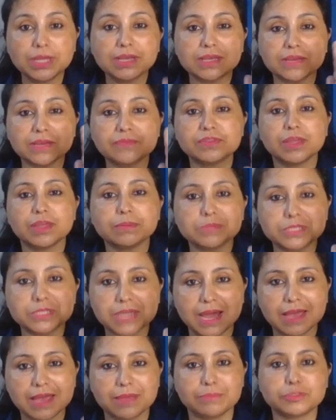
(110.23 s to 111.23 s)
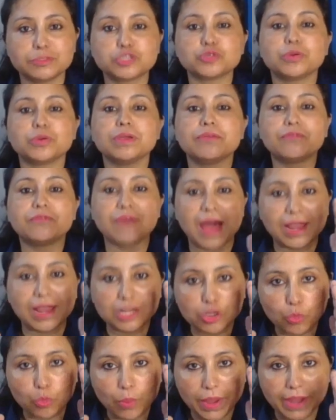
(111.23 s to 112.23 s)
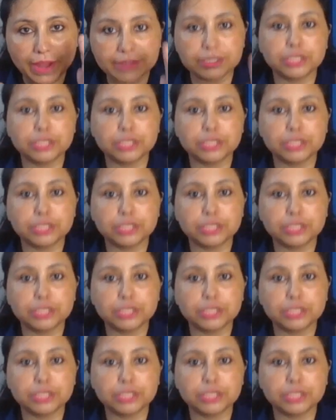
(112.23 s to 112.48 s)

give them time to evaluate